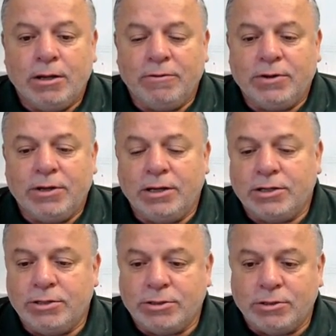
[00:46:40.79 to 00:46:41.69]
of key
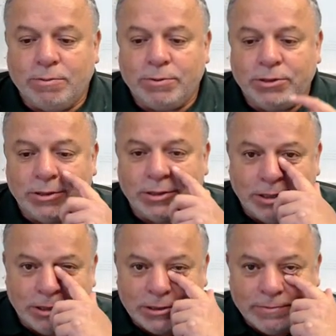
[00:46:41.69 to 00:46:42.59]
issues and
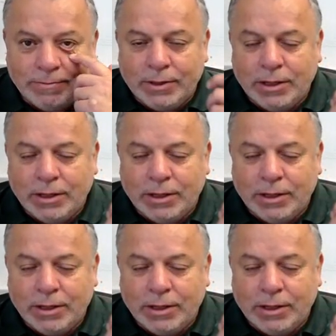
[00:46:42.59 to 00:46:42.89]
opportunities.